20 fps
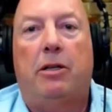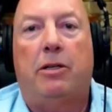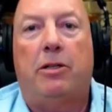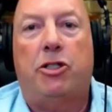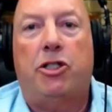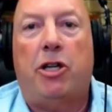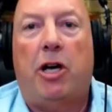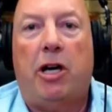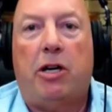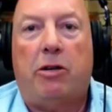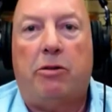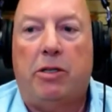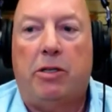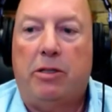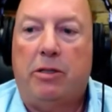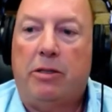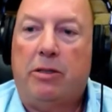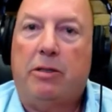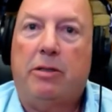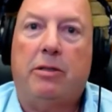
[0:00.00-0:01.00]
the
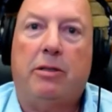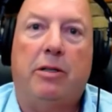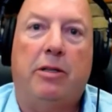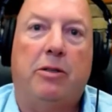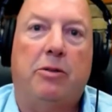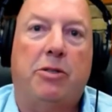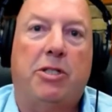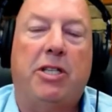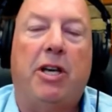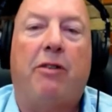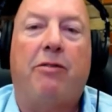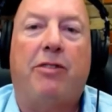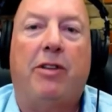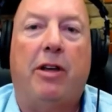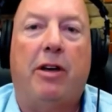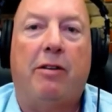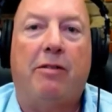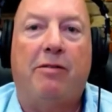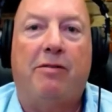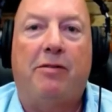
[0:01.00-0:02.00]
chakras,
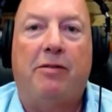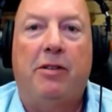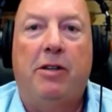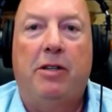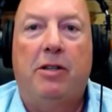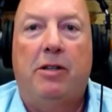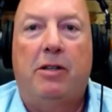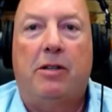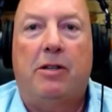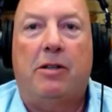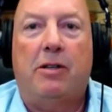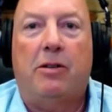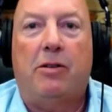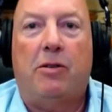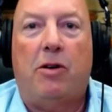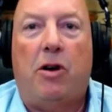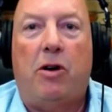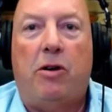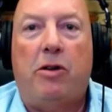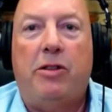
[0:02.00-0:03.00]
self-love,
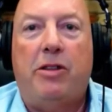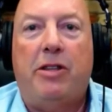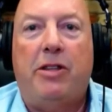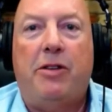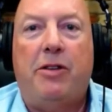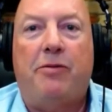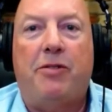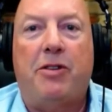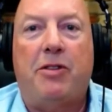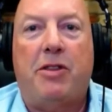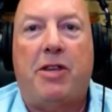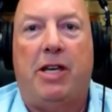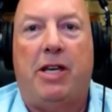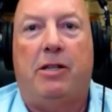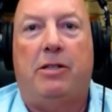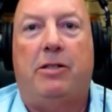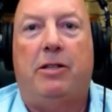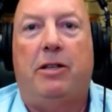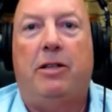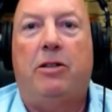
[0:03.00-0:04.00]
all the different
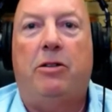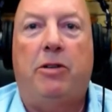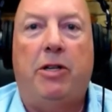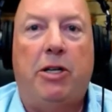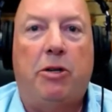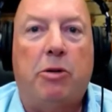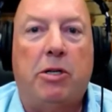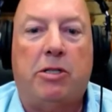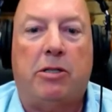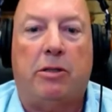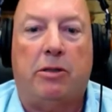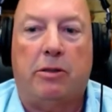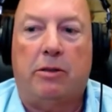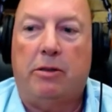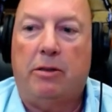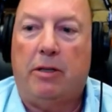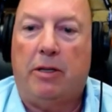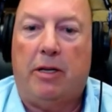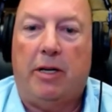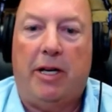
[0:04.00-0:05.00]
things, including
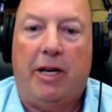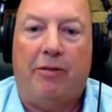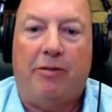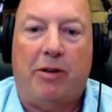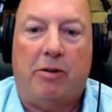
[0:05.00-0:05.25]
crystals. Like I have a